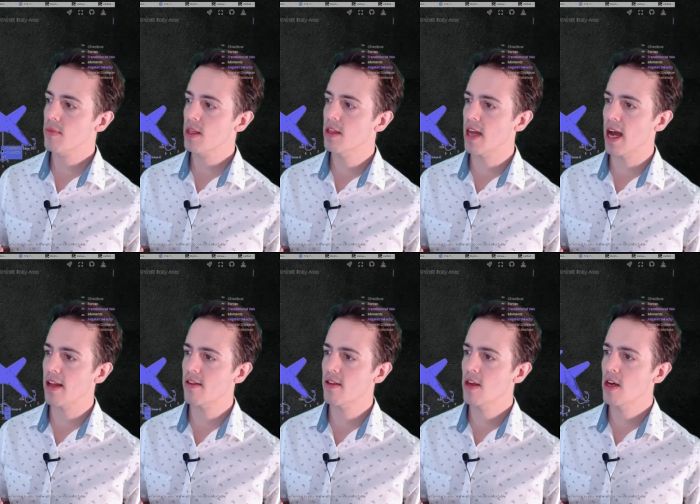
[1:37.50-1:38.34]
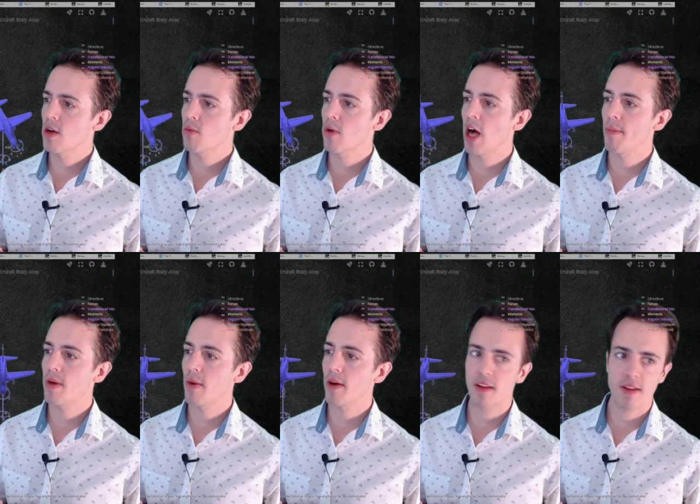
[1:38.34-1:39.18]
that will help you
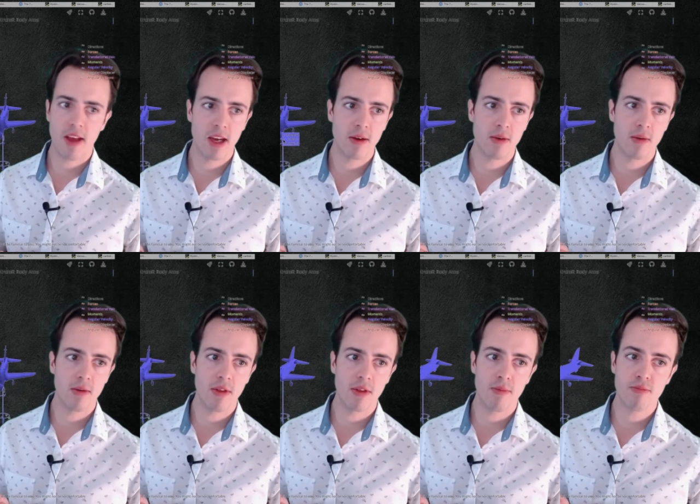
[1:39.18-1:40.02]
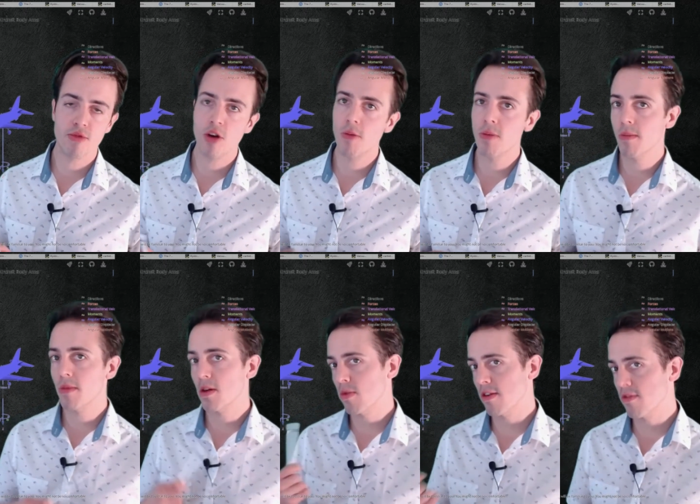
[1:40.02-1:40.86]
understand the problem
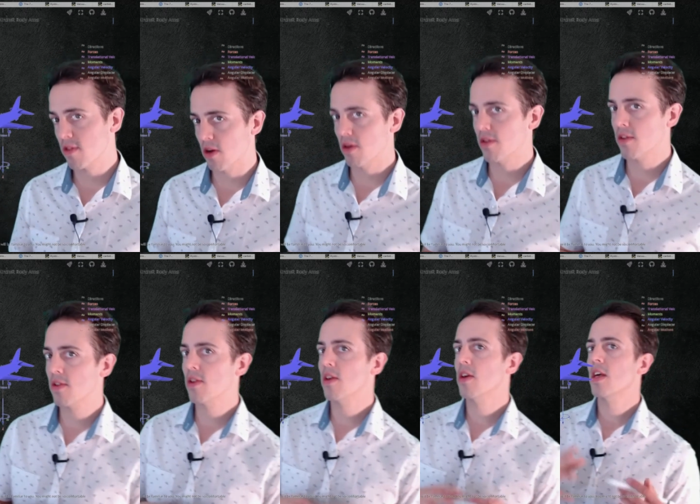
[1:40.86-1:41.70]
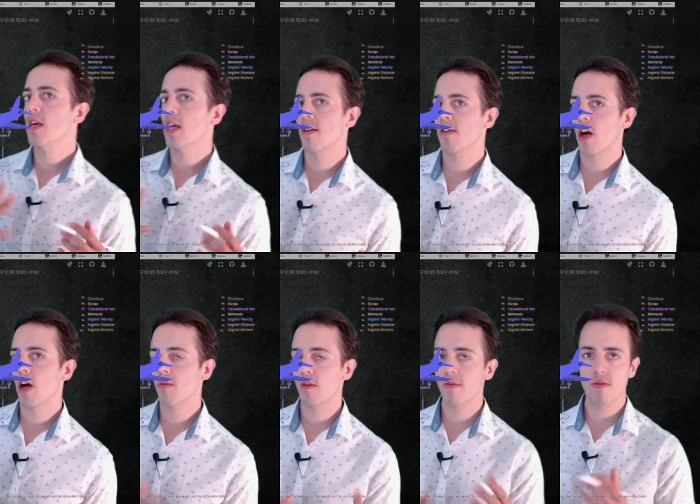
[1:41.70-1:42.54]
that we've got in
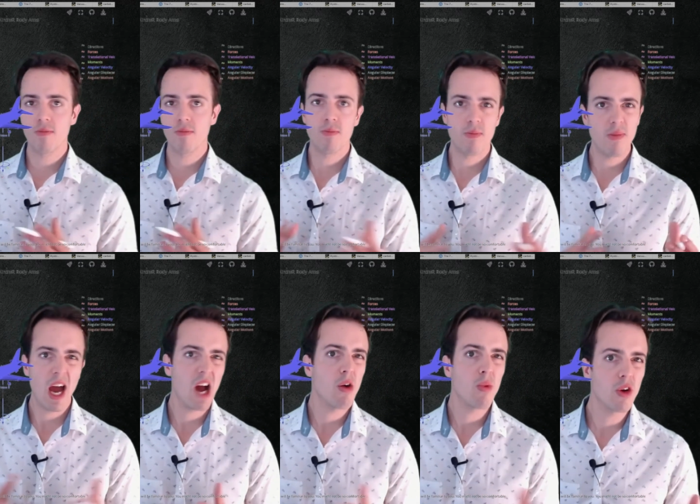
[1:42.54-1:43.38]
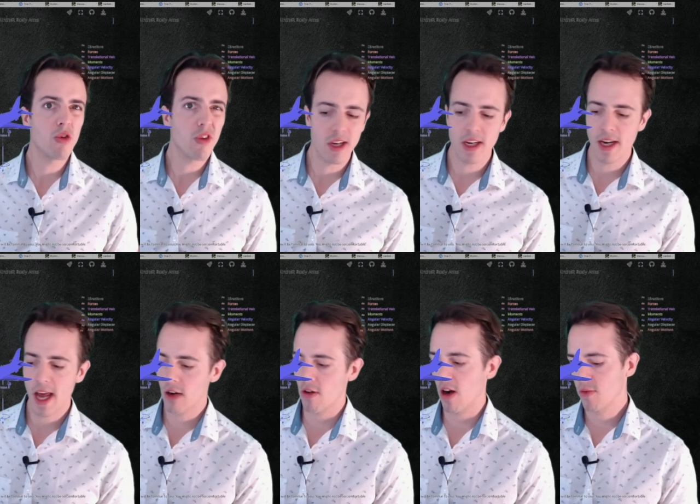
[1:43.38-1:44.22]
terms of how we orient an
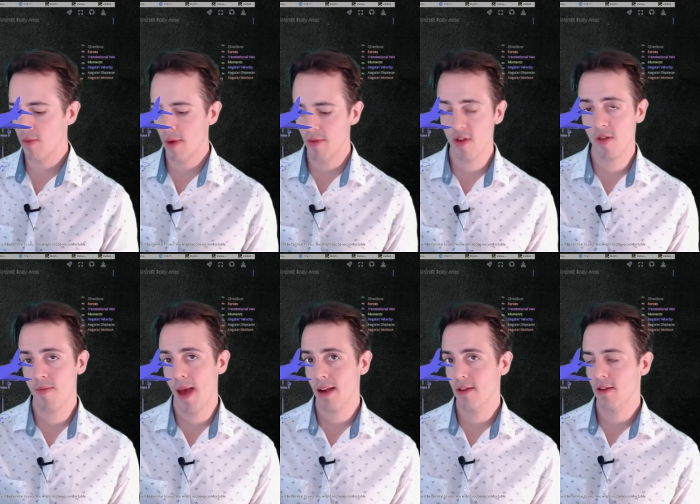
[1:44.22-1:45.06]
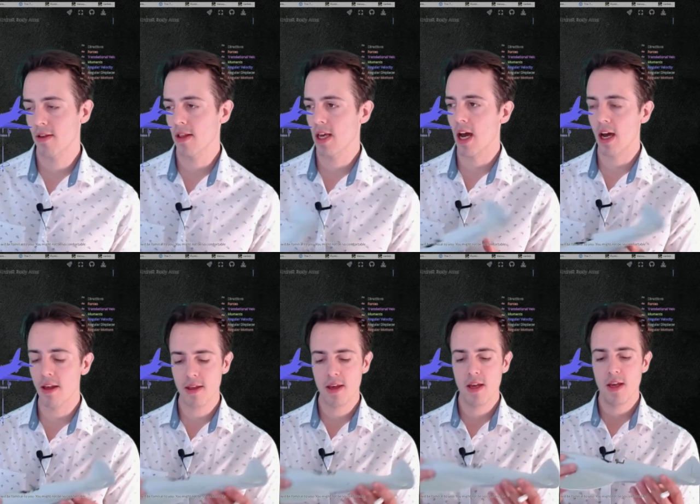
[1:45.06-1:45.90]
aircraft with respect to the Earth.
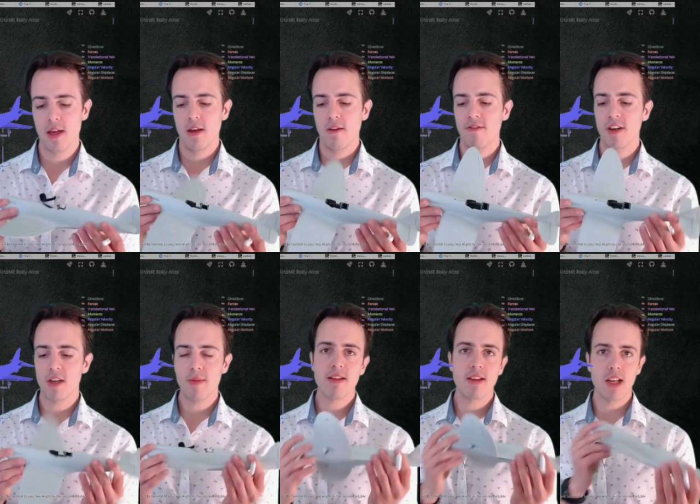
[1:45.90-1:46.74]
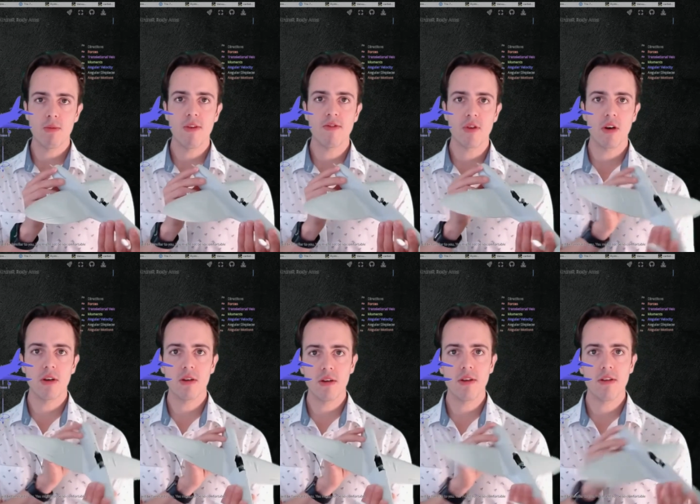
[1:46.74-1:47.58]
Fundamentally, we've
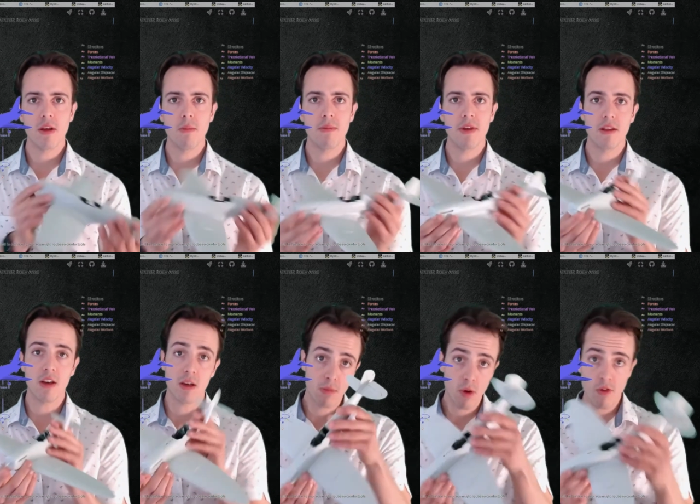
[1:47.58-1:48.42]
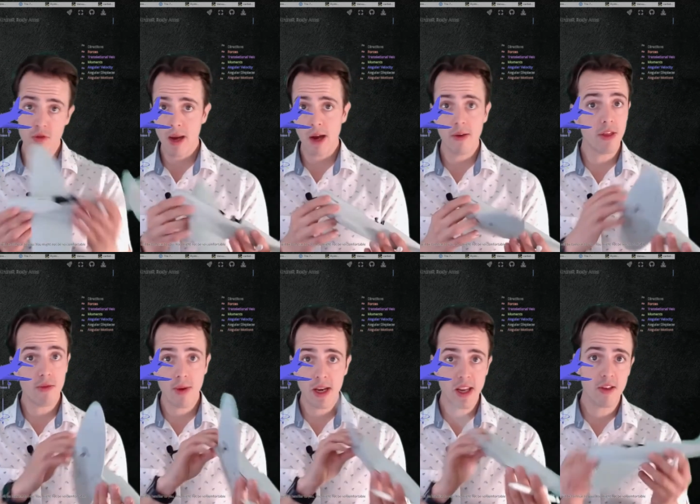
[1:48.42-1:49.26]
got something that can move about in
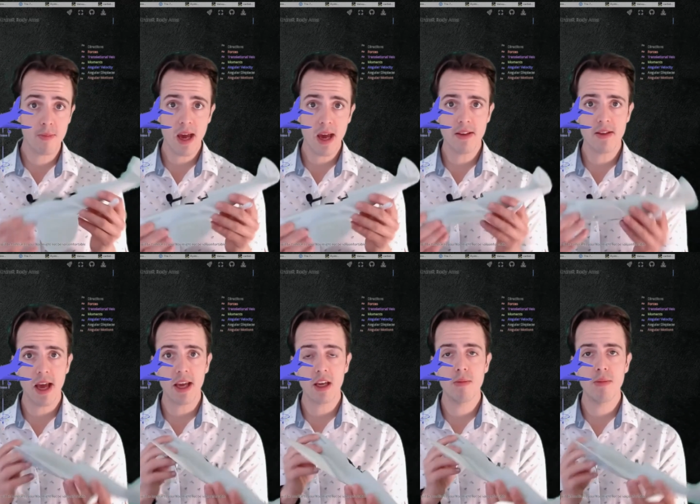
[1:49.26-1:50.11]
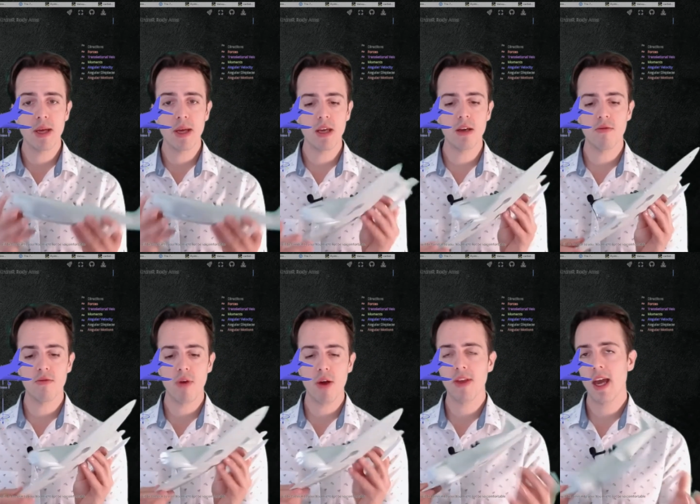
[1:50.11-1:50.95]
3D space and can be
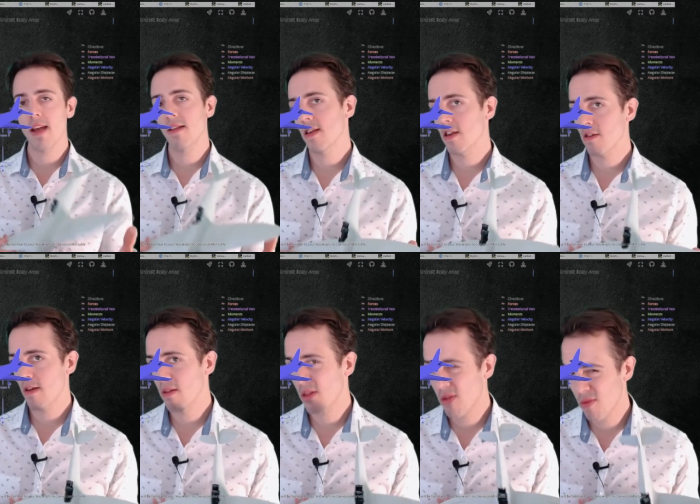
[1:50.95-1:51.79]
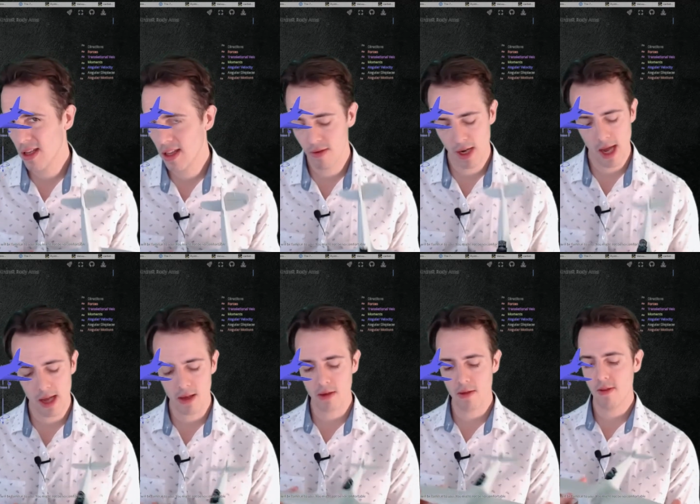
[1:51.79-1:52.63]
rotated around three different
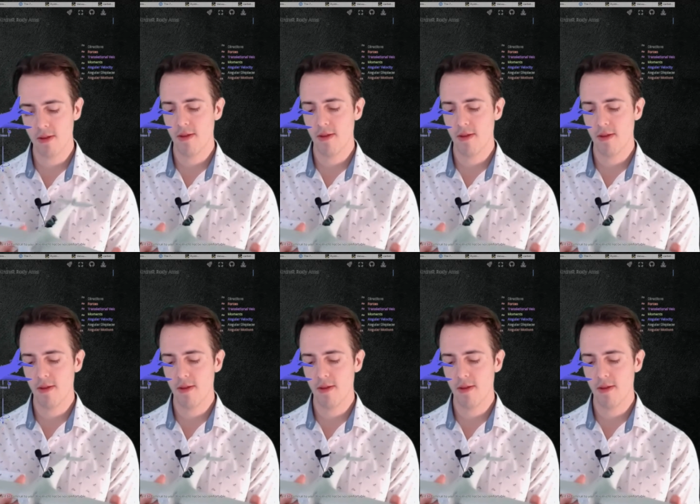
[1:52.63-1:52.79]
angles.